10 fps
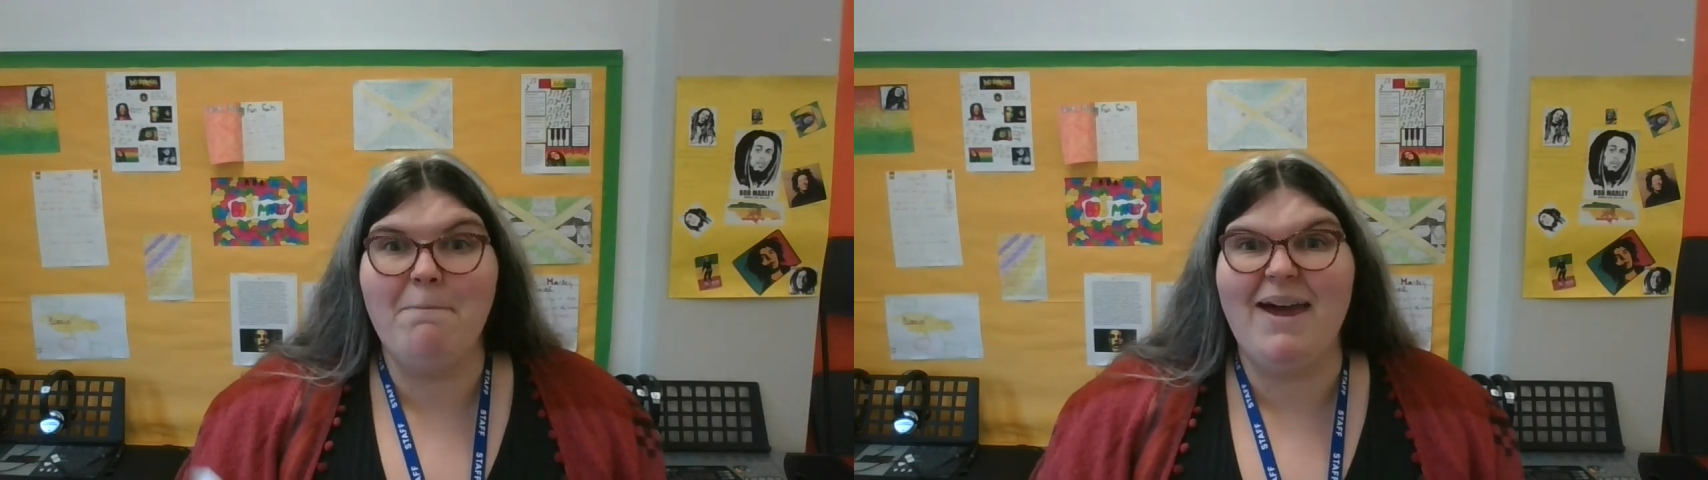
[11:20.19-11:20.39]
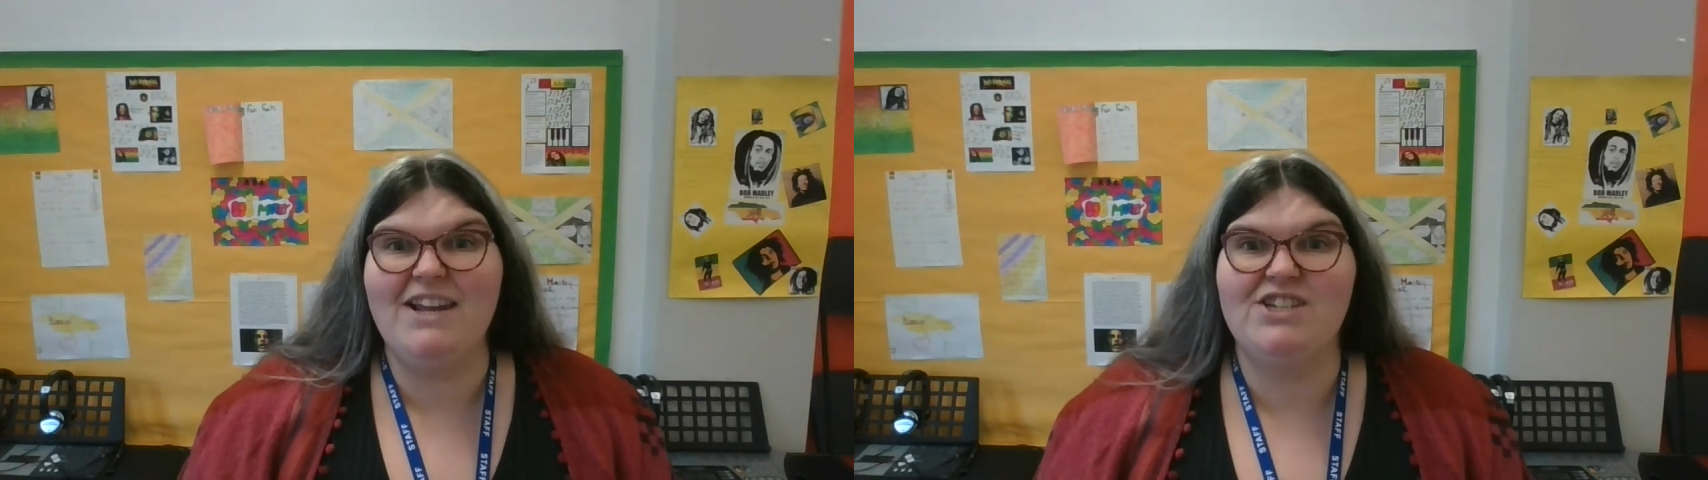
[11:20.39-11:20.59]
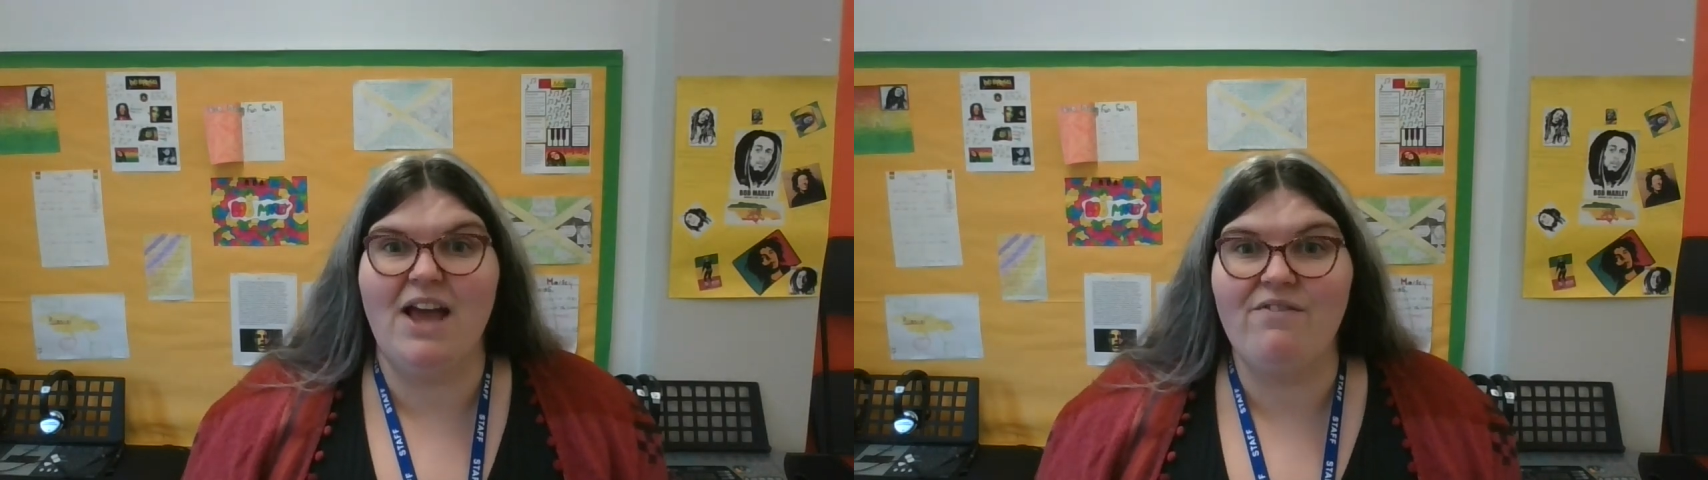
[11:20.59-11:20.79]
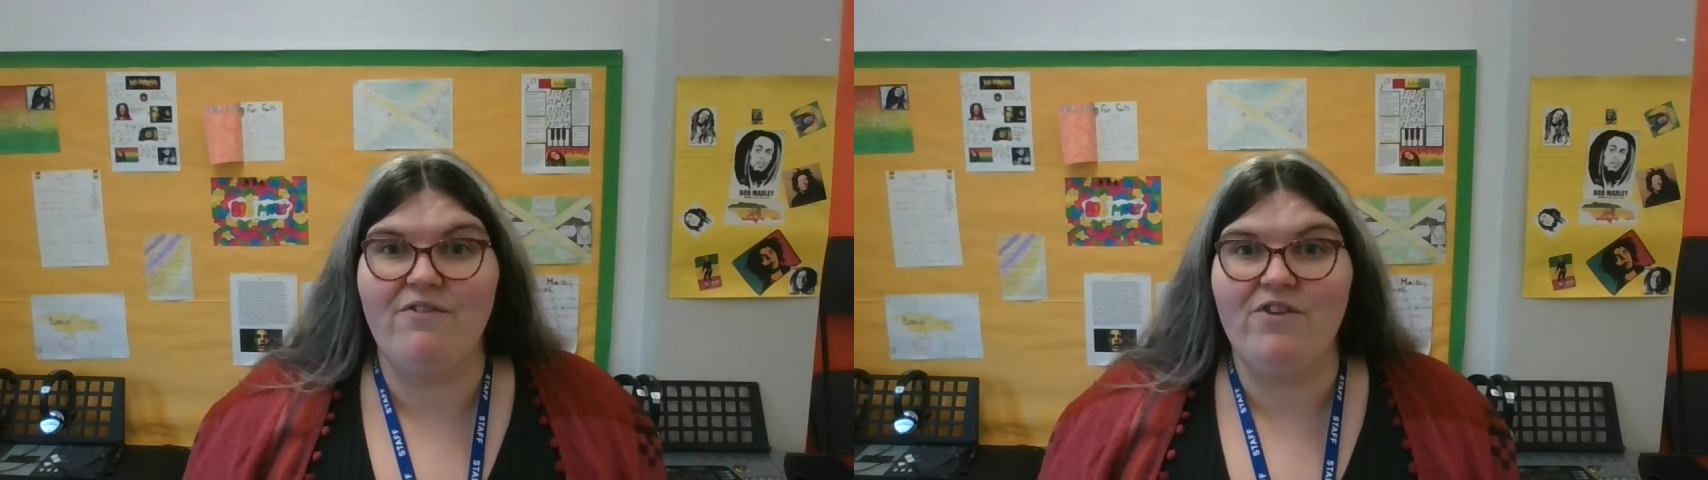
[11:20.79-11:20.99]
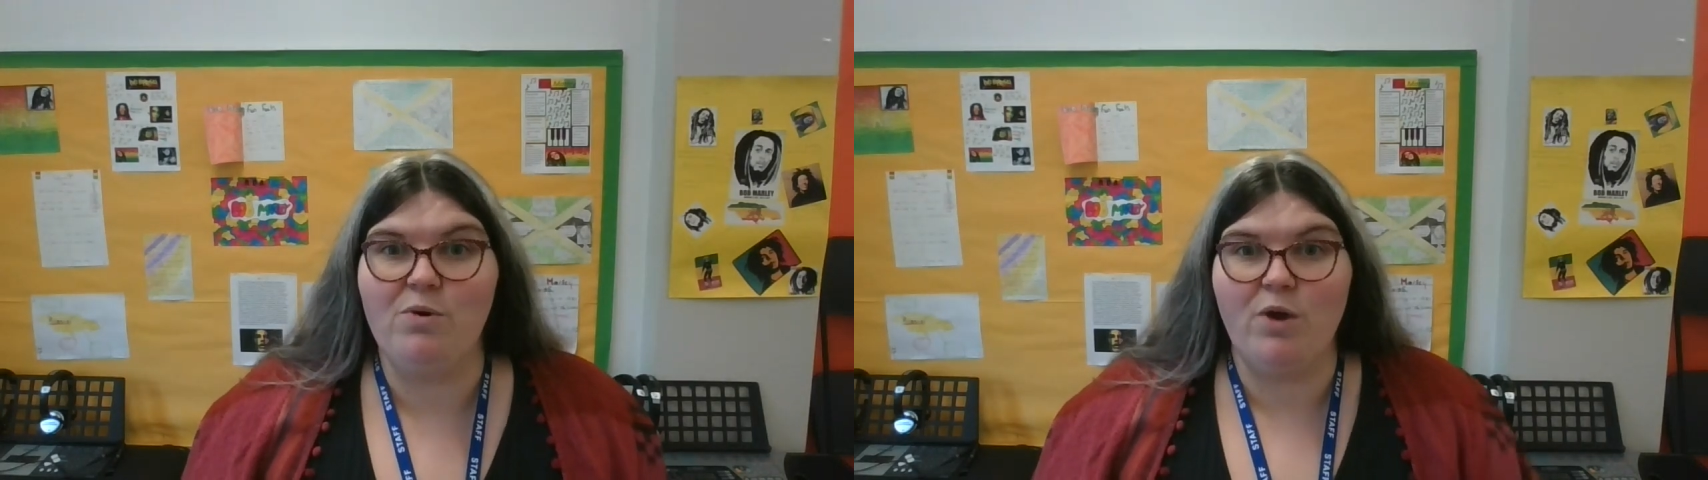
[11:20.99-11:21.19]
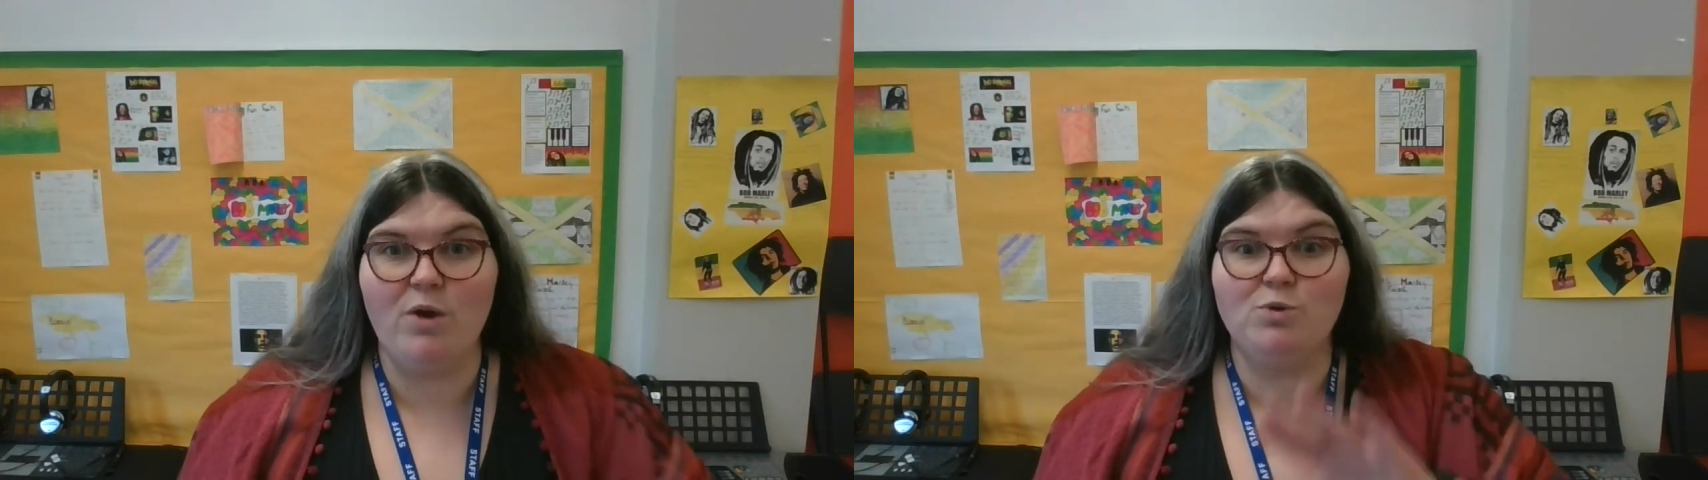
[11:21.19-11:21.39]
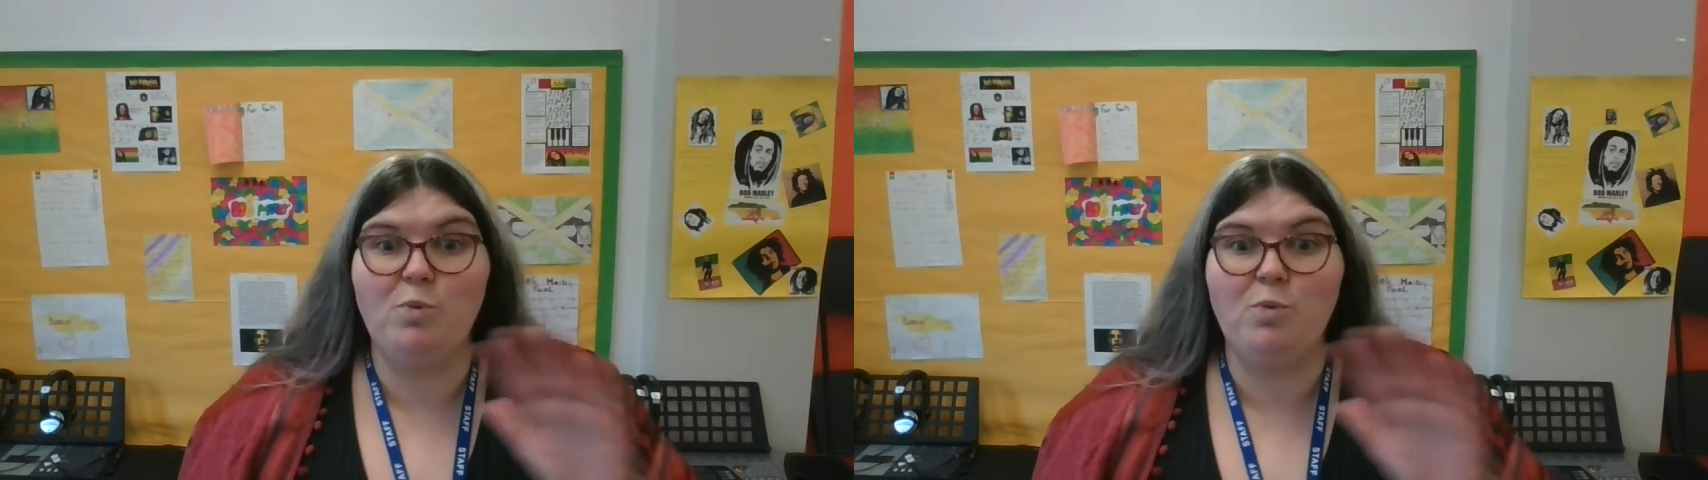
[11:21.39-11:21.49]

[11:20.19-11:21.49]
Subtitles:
managed to have a few goes